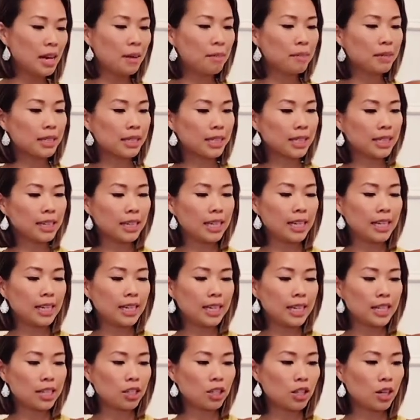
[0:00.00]
Miss Lynn
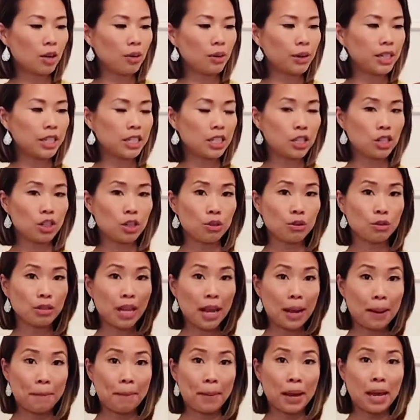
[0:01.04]
is going to use
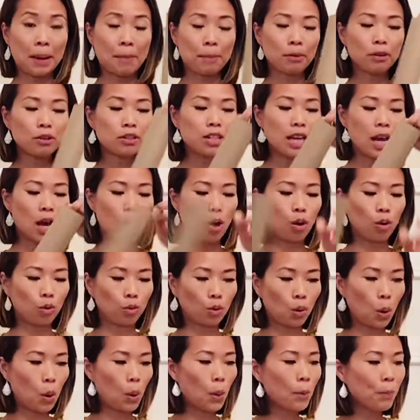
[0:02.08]
a paper towel
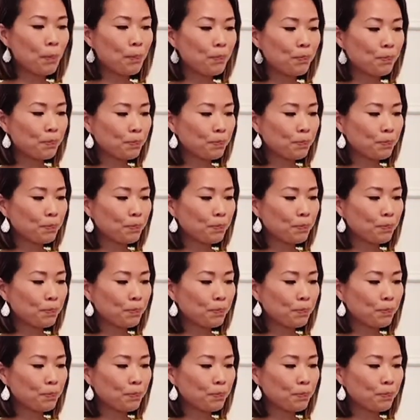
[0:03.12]
roll